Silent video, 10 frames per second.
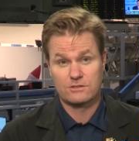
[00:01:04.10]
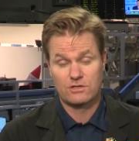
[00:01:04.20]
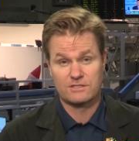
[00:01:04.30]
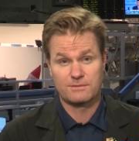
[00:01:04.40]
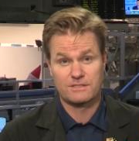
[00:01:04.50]

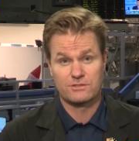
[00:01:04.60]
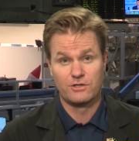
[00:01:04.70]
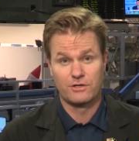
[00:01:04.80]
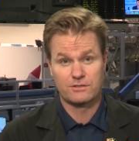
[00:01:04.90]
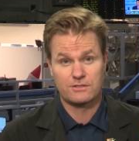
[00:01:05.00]
Christmas, New
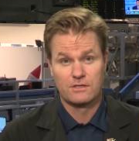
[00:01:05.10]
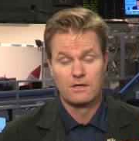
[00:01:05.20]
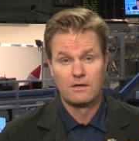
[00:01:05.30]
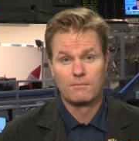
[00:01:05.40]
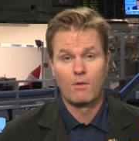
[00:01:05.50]
Year's,
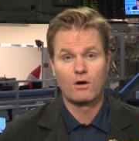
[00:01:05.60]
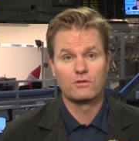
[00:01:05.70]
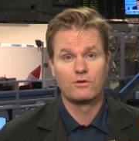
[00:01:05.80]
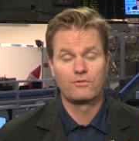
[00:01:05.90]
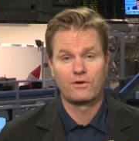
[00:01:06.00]

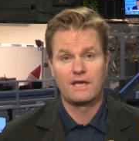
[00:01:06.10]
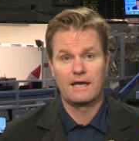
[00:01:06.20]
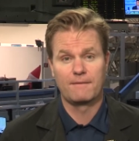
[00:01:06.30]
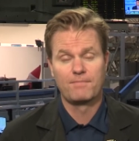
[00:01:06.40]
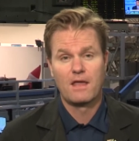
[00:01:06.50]
Martin Luther
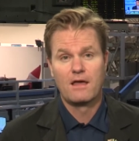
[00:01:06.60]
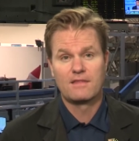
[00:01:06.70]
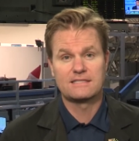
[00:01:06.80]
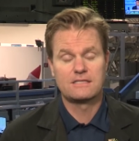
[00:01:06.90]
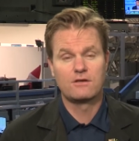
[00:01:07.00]
King.
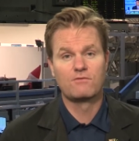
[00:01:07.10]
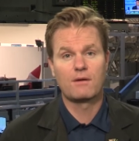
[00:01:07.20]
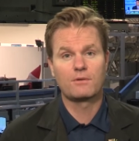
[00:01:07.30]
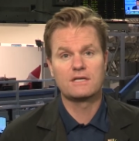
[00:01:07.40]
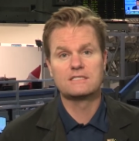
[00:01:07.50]
That said,
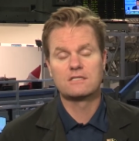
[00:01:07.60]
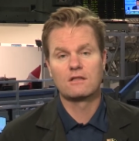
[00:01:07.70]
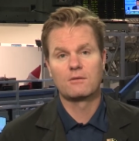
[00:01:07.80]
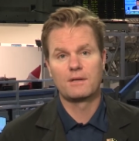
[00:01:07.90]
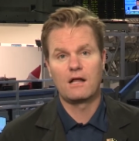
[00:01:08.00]
November is a
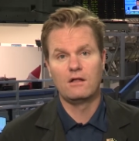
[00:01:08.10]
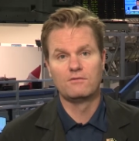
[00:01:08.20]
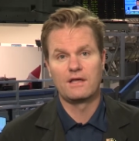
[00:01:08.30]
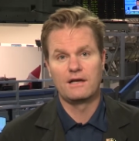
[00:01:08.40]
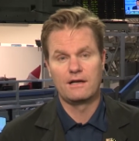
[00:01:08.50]
little bit
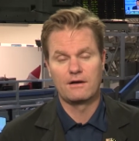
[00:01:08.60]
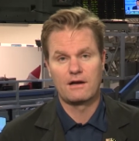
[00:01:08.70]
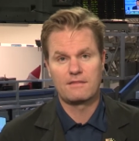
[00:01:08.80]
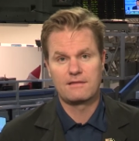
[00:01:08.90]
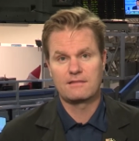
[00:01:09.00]
elevated here,
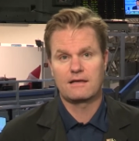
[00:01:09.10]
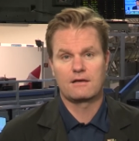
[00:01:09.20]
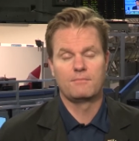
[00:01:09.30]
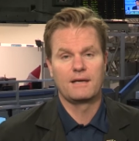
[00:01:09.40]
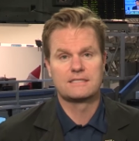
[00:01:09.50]
and I think that
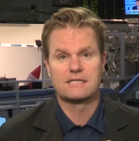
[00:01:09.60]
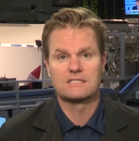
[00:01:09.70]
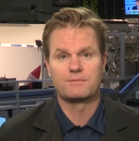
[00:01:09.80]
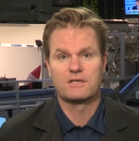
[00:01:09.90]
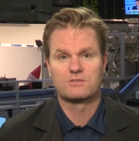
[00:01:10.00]
could make
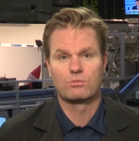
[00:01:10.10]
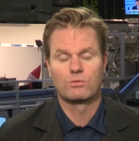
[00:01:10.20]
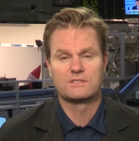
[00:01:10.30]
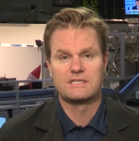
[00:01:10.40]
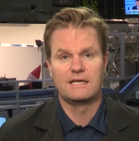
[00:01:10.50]
sense because of
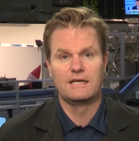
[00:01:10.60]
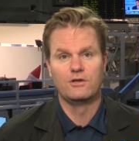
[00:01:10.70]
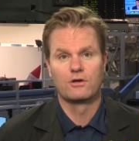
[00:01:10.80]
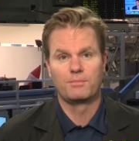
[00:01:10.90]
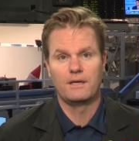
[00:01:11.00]
what we're seeing in
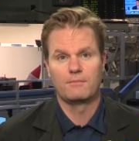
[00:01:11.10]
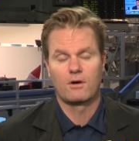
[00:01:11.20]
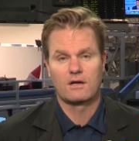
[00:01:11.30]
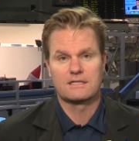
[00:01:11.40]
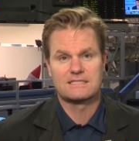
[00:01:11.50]
European
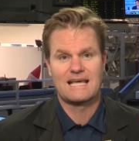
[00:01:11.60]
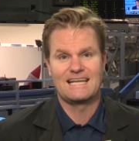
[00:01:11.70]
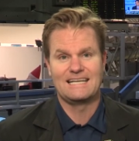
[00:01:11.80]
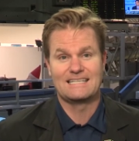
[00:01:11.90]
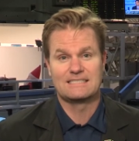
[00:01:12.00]
markets.
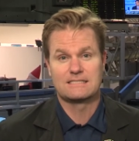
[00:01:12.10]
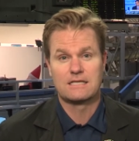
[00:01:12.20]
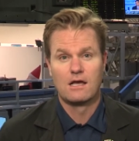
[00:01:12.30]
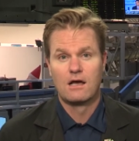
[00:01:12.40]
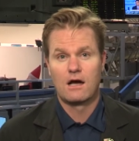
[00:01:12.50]
That
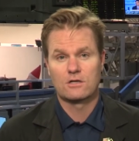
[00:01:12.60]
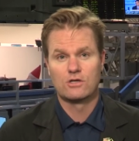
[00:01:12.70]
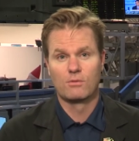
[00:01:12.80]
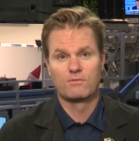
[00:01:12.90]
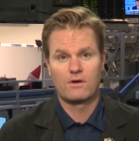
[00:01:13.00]
is
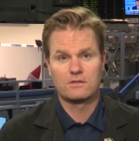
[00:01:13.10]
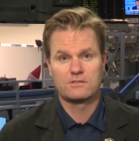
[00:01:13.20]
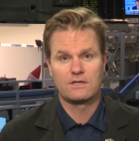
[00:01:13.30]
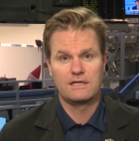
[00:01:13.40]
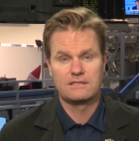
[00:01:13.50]
October
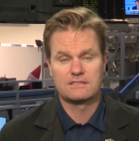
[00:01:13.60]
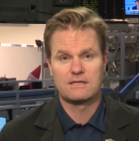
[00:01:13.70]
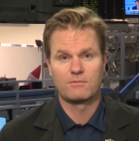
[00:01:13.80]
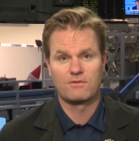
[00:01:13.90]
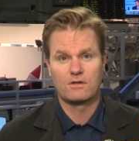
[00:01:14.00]
volatility,
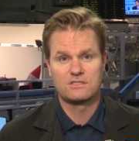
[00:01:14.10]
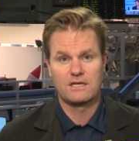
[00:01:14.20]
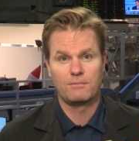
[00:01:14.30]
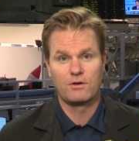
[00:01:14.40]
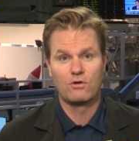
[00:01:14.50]
December
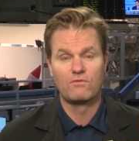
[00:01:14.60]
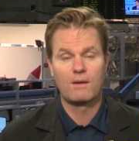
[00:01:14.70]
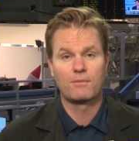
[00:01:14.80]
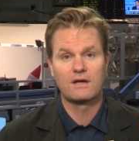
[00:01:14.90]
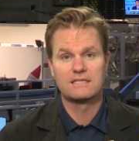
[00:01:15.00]
volatility, but
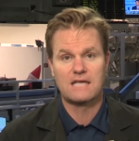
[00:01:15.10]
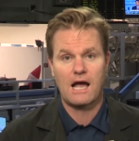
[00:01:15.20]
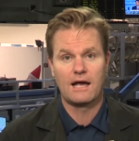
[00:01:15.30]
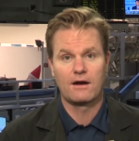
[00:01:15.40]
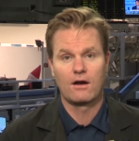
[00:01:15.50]
November is
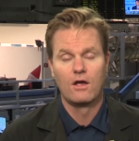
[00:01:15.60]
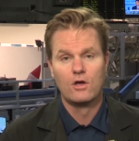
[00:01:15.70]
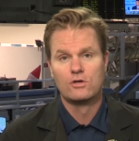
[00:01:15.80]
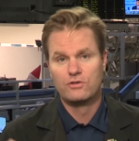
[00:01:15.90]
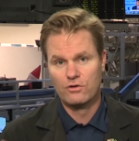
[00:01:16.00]
higher
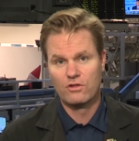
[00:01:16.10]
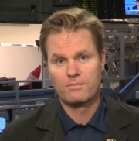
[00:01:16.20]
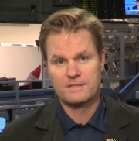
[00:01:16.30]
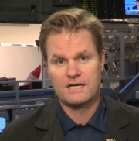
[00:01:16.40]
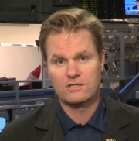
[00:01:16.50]
due to the
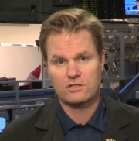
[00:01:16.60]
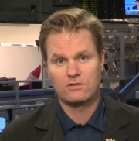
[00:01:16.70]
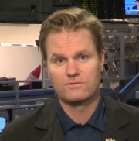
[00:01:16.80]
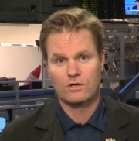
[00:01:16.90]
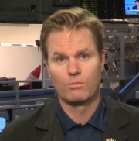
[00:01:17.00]

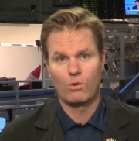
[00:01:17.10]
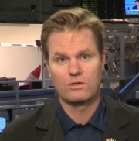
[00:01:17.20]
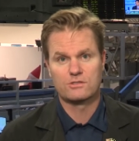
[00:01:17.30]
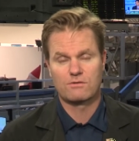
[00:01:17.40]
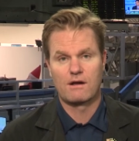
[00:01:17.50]
potential of
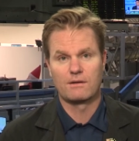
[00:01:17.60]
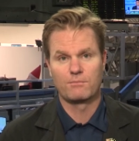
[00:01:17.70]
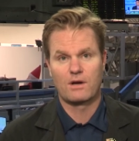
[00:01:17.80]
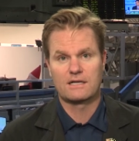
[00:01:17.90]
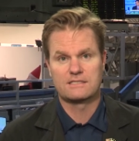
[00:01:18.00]
turmoil surrounding
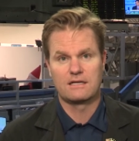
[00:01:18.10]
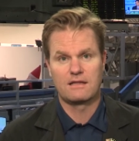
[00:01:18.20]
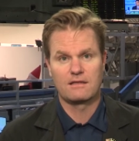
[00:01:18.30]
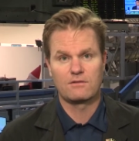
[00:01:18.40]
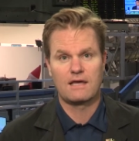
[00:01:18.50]
Brexit.
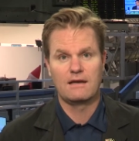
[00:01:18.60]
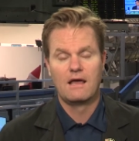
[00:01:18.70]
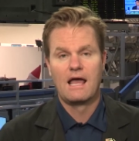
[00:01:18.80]
I think that